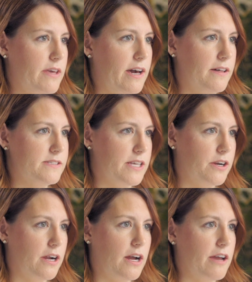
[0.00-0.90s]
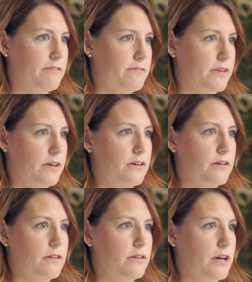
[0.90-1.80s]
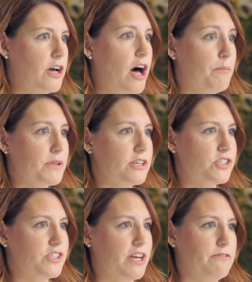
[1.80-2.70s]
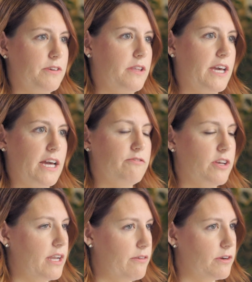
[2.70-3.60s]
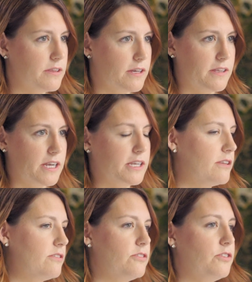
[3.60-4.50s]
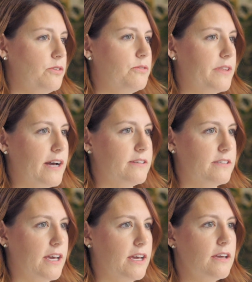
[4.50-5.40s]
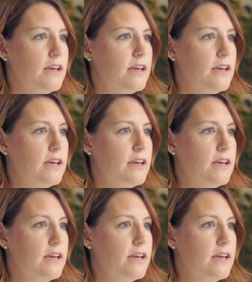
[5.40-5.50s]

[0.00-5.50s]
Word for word: the health center, I feel accomplished. I feel like I've done everything that I needed to do that day.